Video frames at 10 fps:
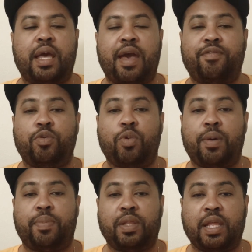
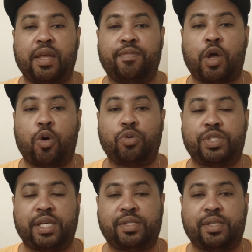everyone believed
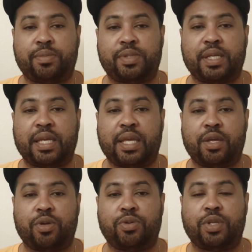O.J. Simpson
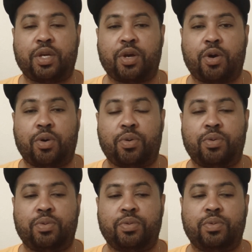killed
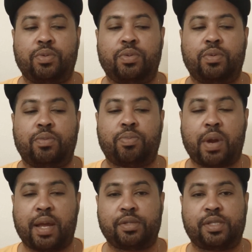Nicole
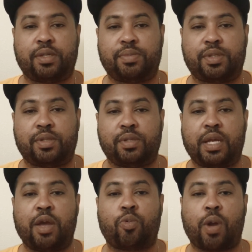Brown Simpson
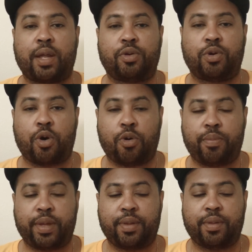and Ronald
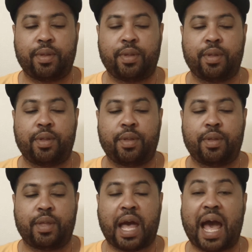Goldman.
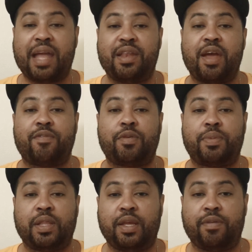I never
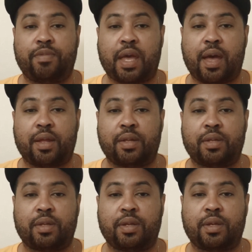believed that.
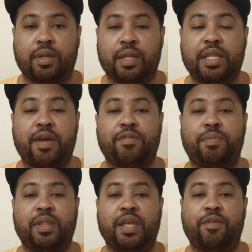Never
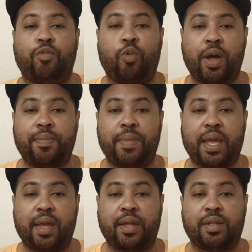believed one
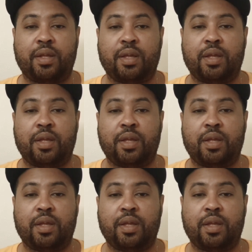man